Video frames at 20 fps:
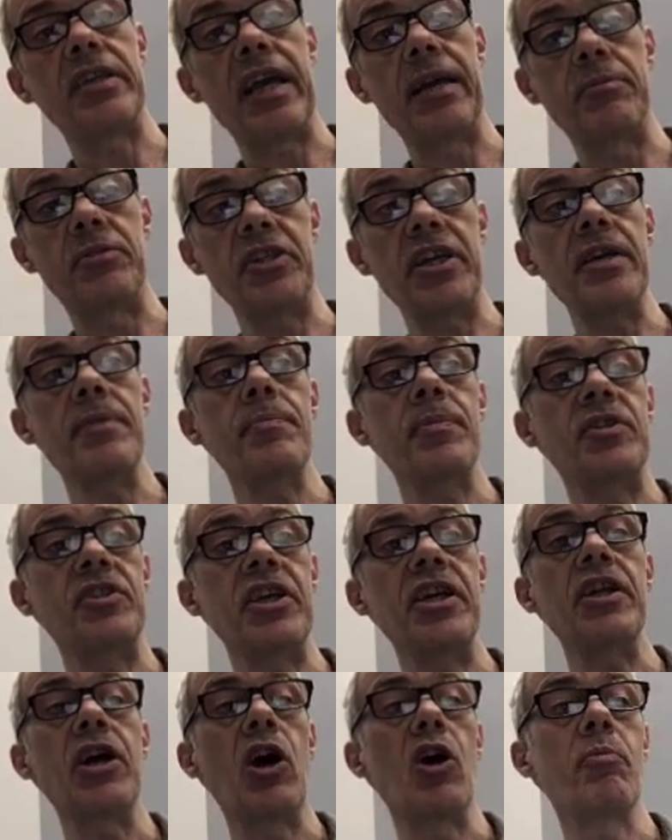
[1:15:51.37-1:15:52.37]
the same gene,
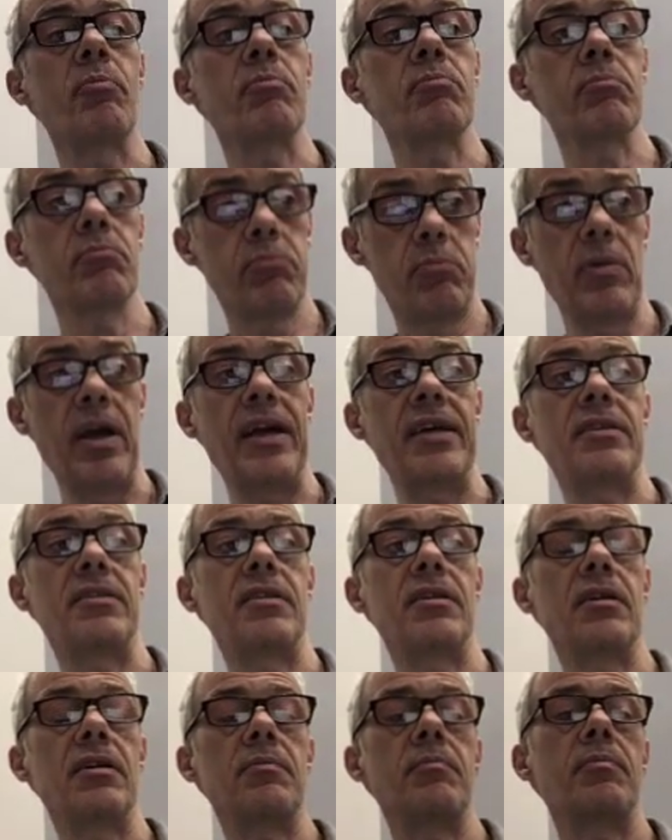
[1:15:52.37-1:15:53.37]
genome
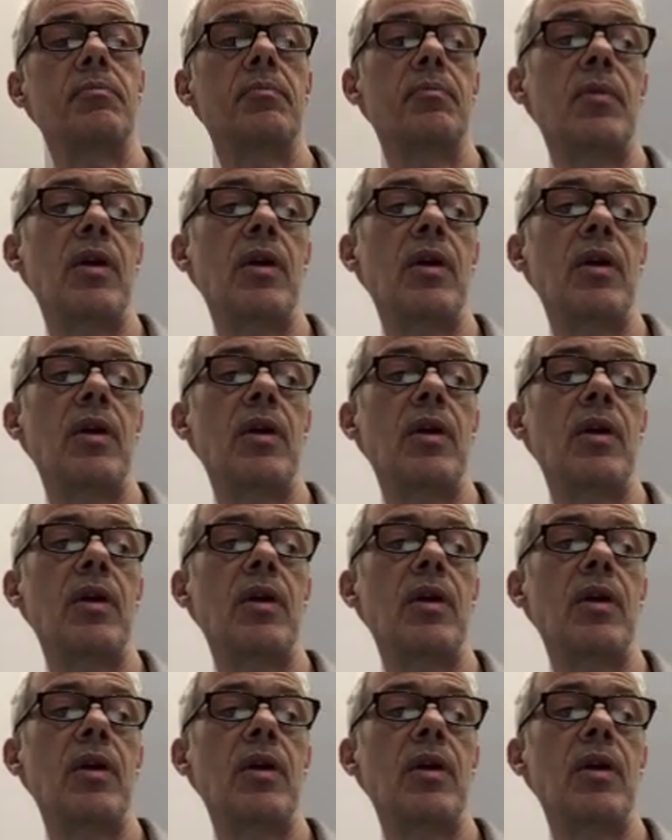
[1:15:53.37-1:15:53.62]
as the,